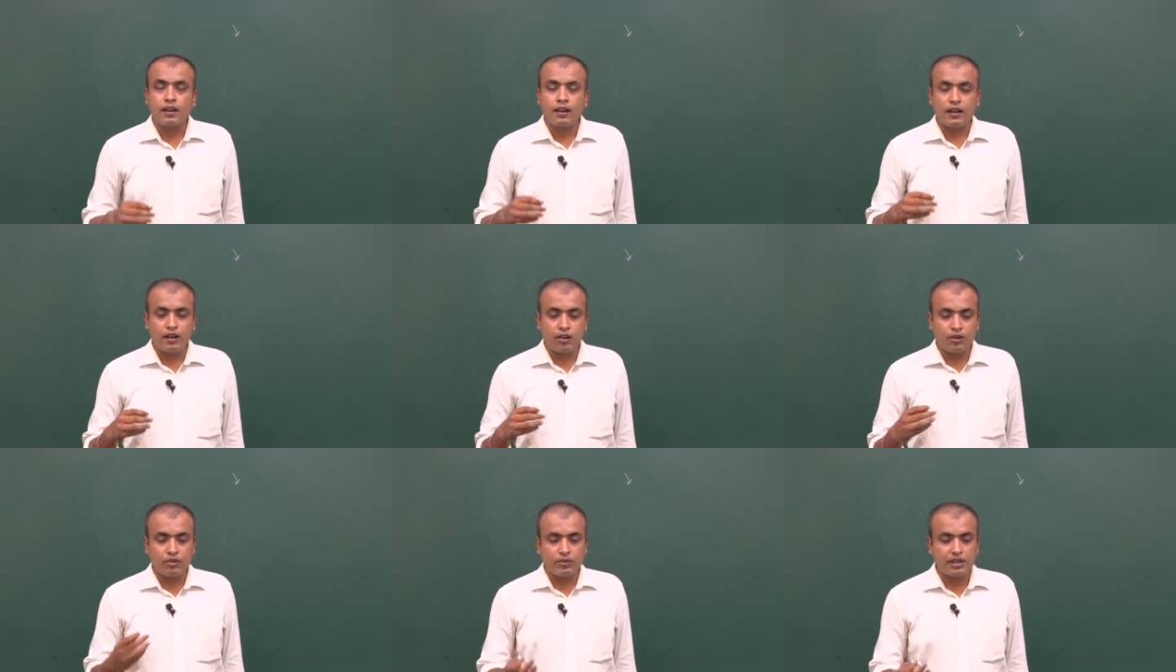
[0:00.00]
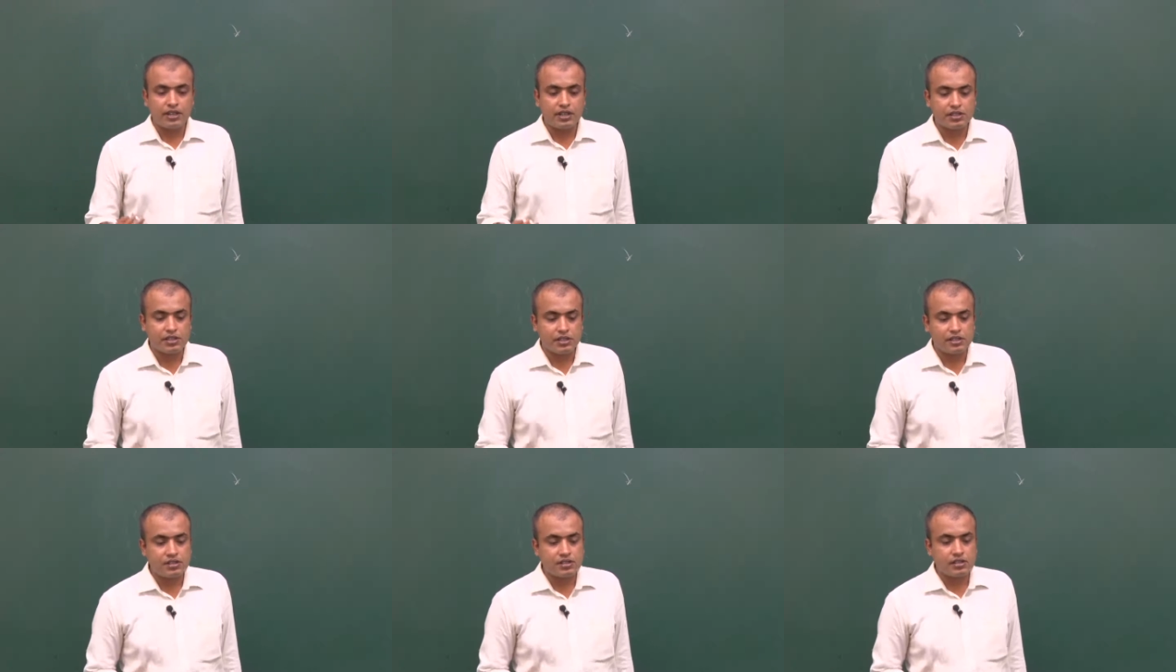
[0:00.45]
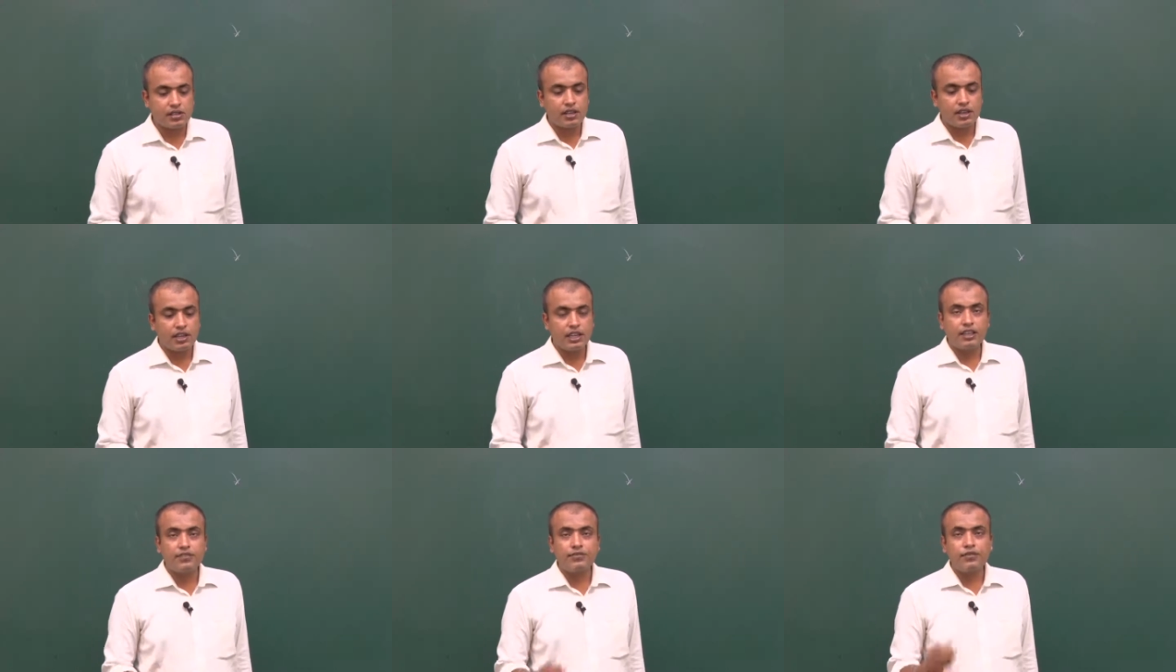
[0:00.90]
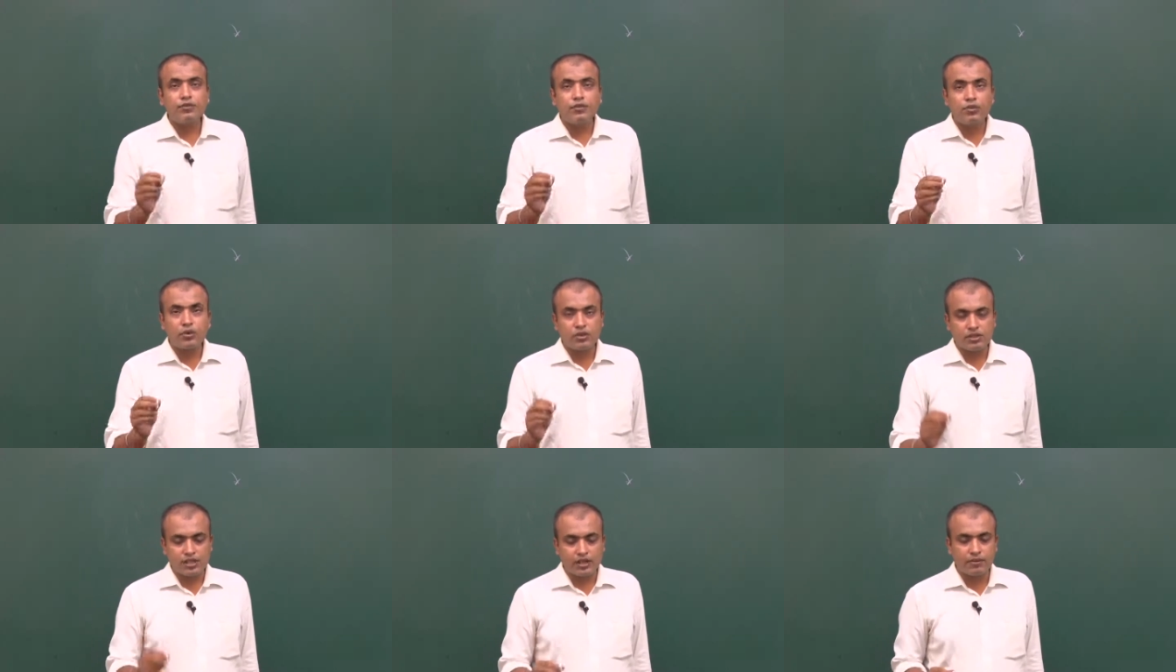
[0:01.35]
documentations if you
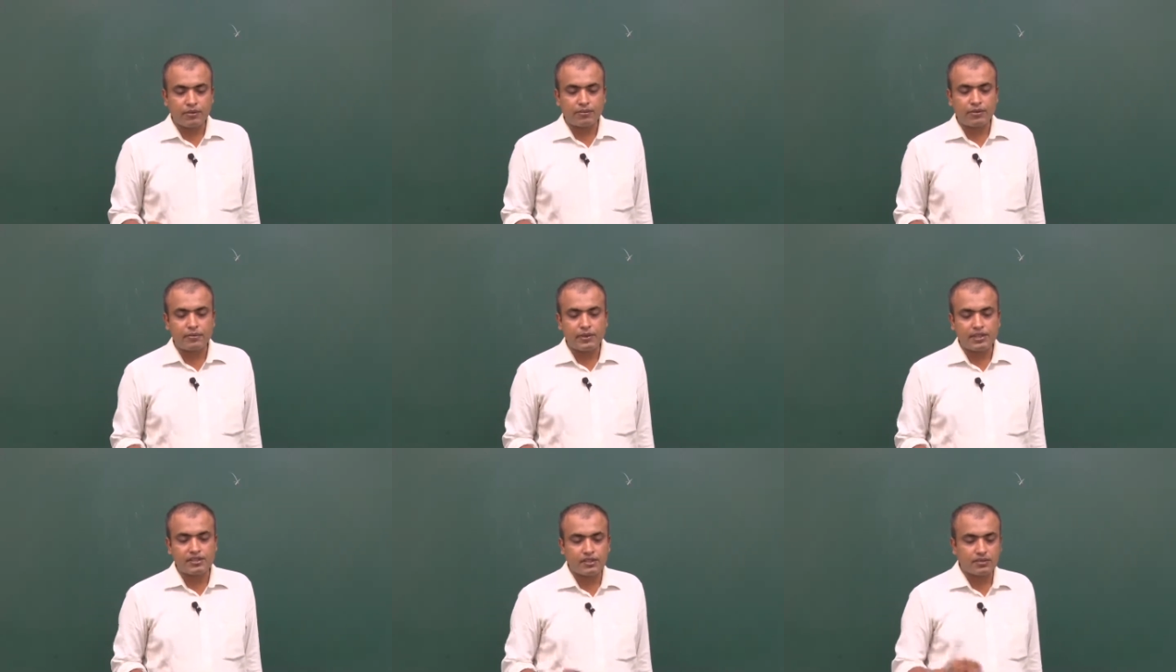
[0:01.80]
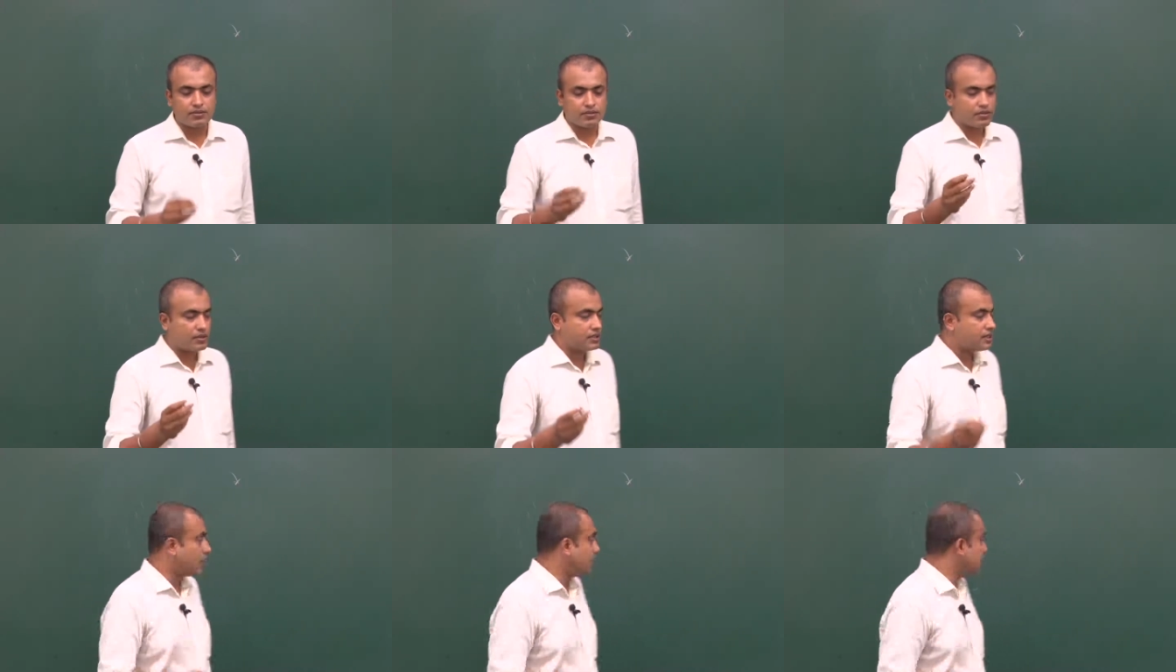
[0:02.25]
know some of the basic ones. I